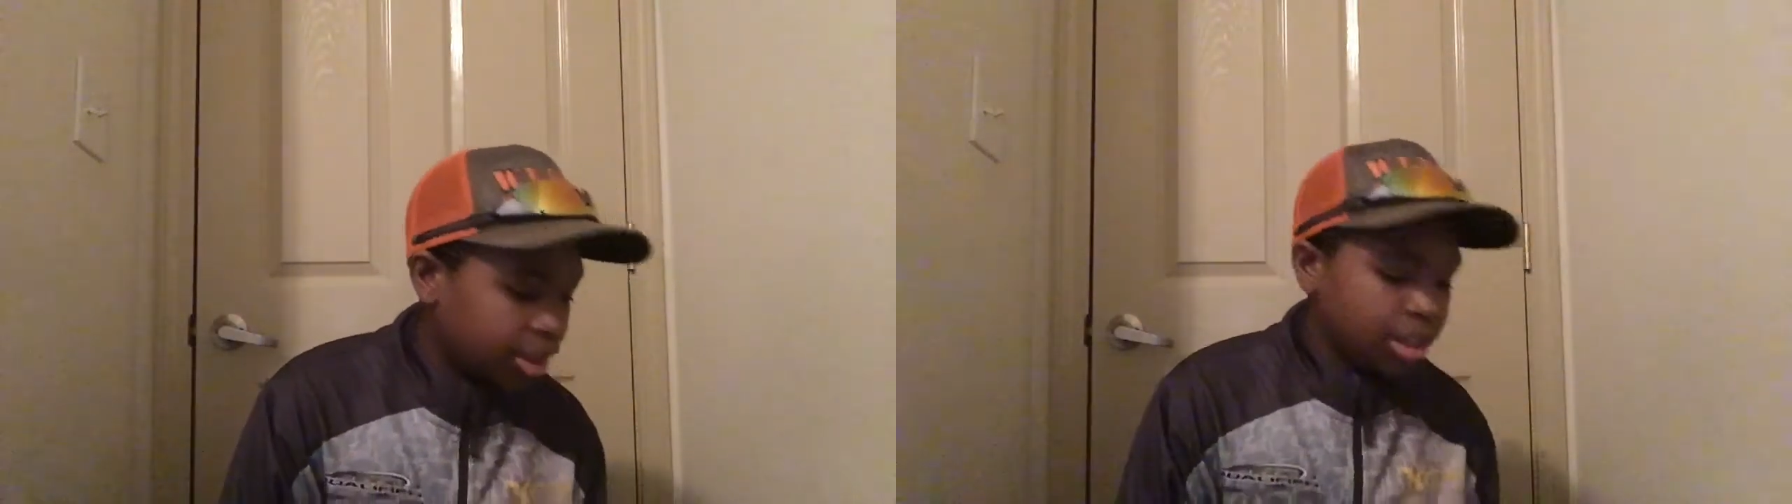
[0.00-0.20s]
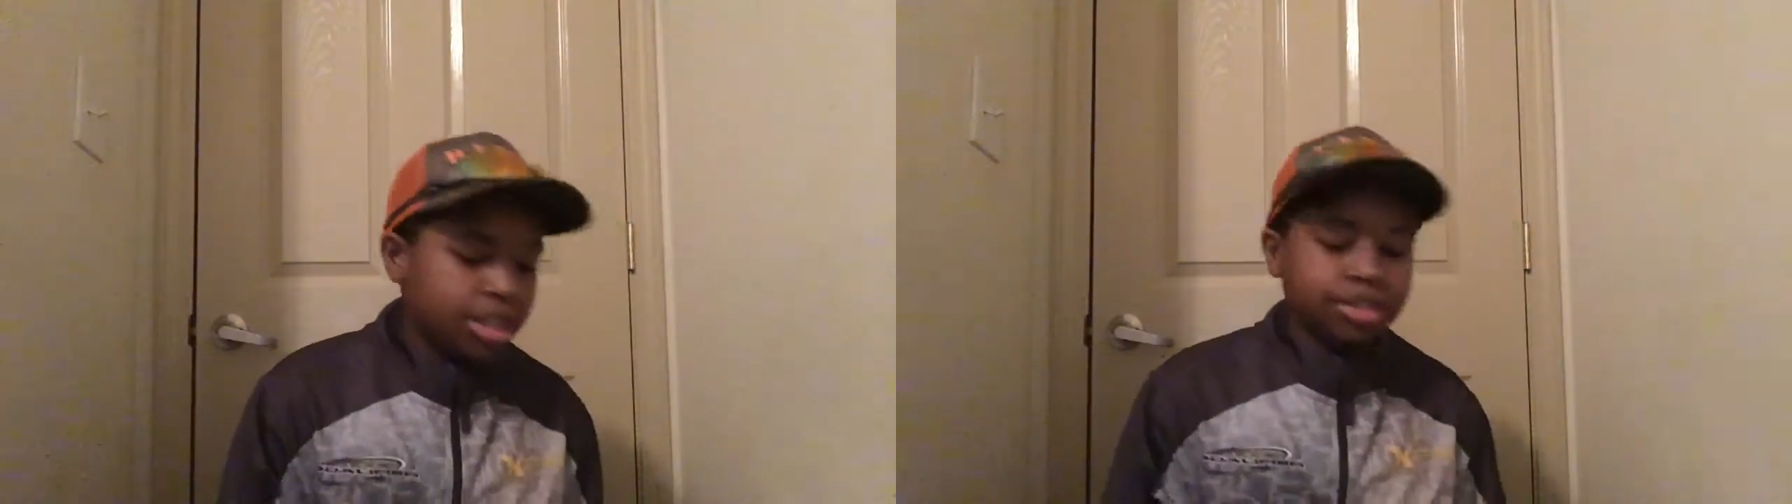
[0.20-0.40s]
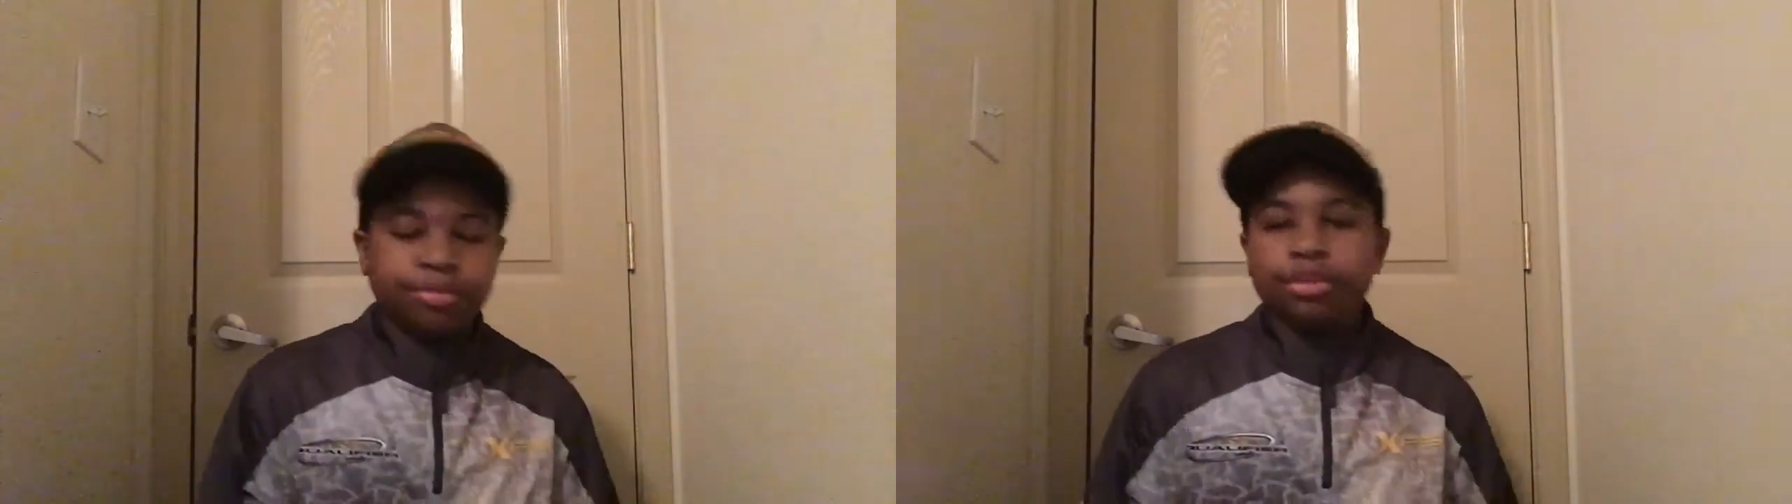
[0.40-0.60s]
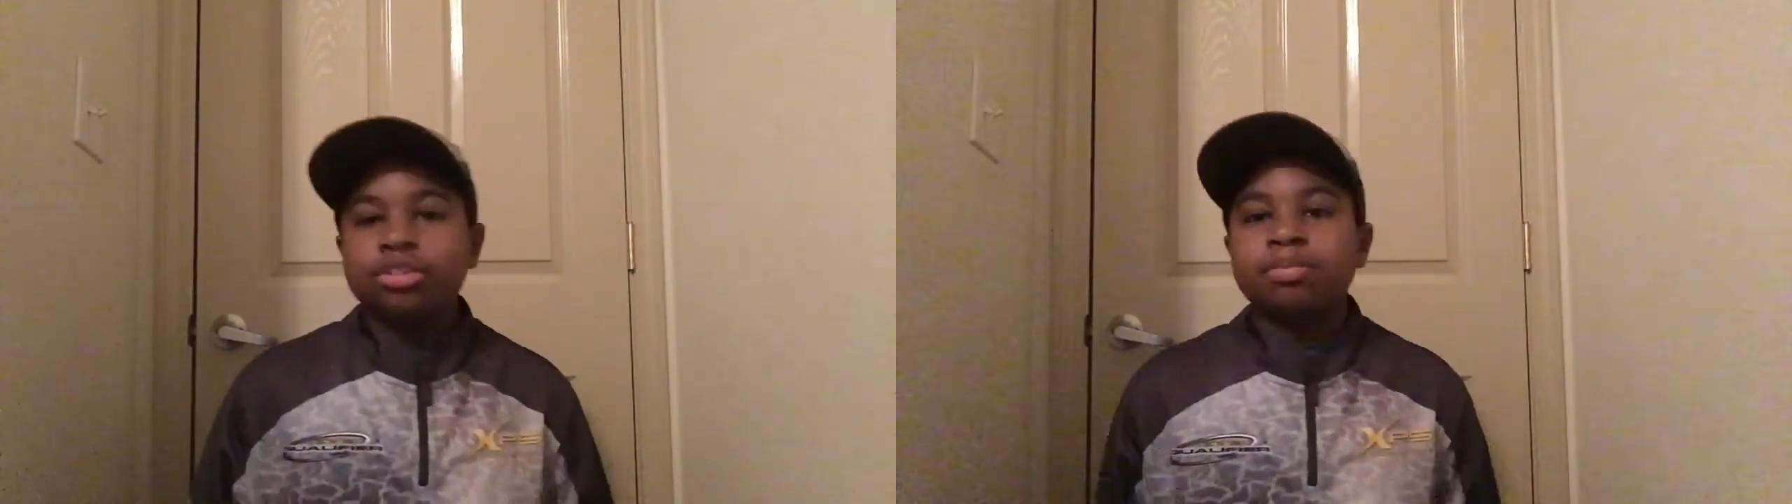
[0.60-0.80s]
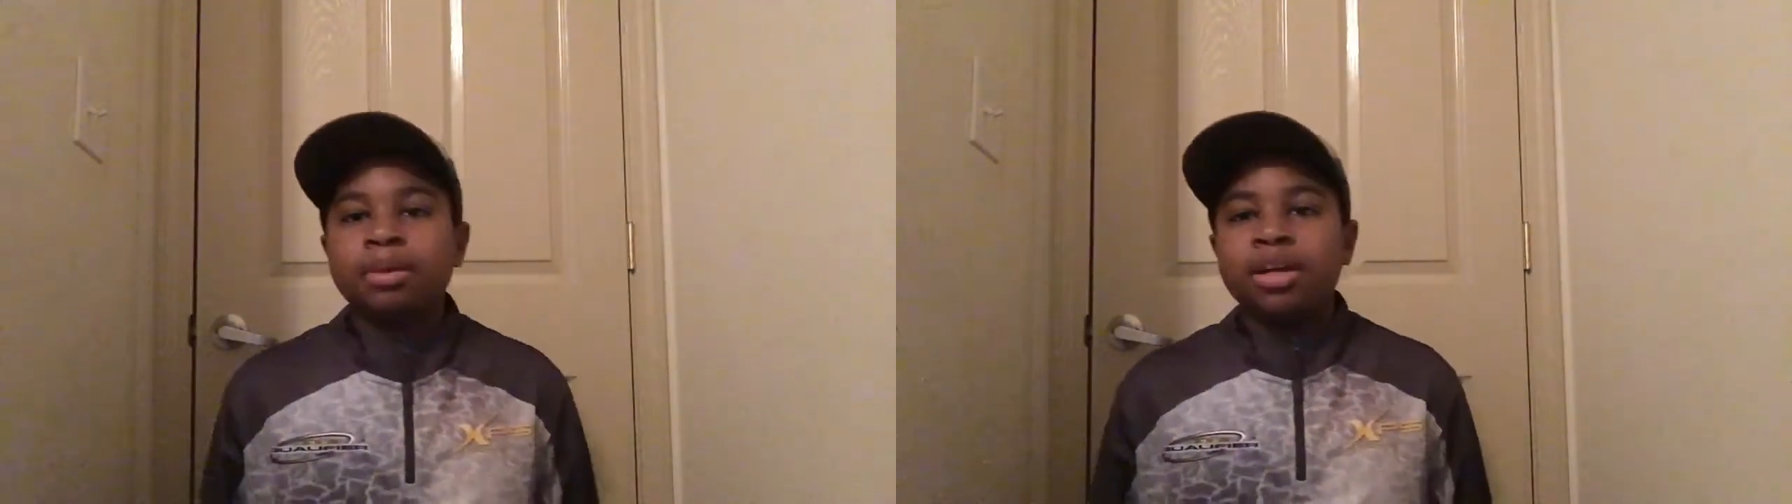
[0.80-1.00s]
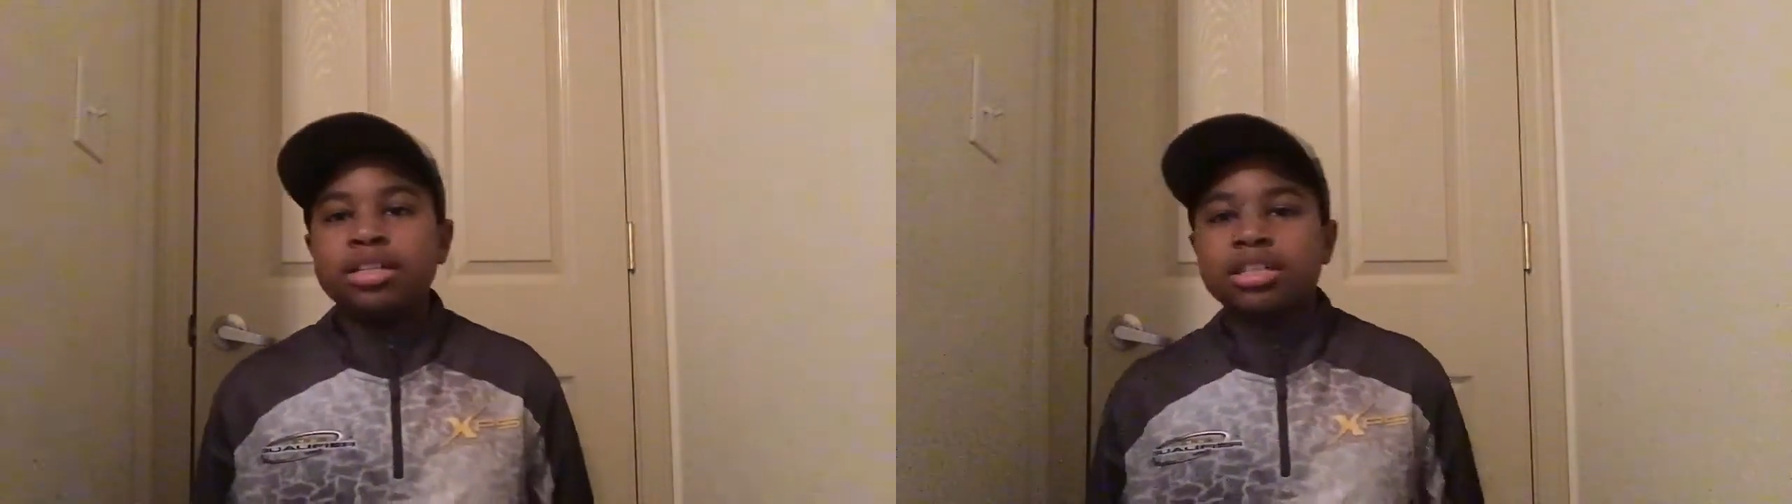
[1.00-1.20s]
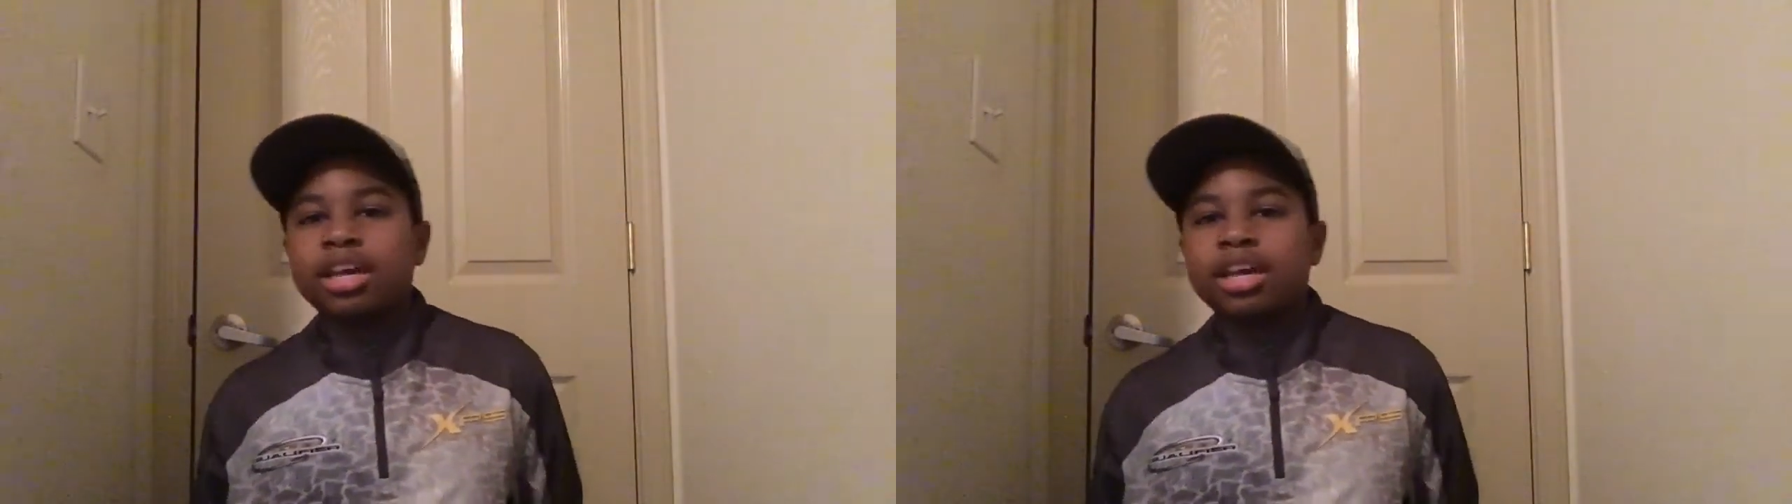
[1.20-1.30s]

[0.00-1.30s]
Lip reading: This first box,